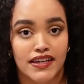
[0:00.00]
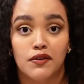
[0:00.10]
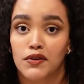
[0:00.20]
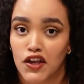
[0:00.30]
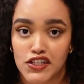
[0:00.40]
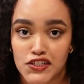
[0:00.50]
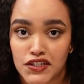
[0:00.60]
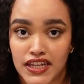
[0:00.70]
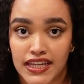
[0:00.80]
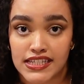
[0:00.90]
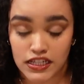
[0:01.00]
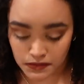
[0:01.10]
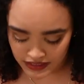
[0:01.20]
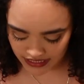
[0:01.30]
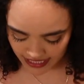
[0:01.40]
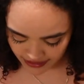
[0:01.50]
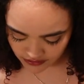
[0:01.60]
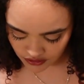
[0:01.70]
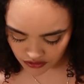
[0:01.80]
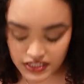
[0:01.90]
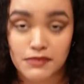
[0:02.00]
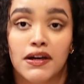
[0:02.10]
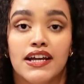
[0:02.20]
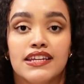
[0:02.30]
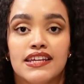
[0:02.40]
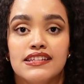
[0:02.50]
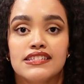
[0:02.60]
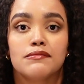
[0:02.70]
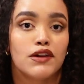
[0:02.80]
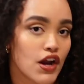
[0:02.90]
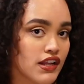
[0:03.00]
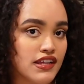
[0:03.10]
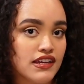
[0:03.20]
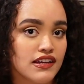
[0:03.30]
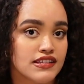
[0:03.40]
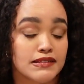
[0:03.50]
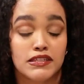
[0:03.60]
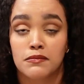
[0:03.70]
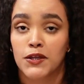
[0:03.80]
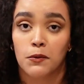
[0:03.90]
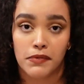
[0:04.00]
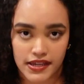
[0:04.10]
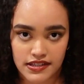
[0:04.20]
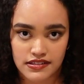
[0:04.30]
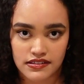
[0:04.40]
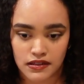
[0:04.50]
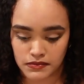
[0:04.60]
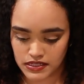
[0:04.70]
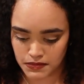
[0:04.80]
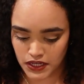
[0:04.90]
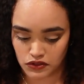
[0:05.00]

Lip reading: We also need some cilantro, some onions, some garlic, some tomato paste, some tomato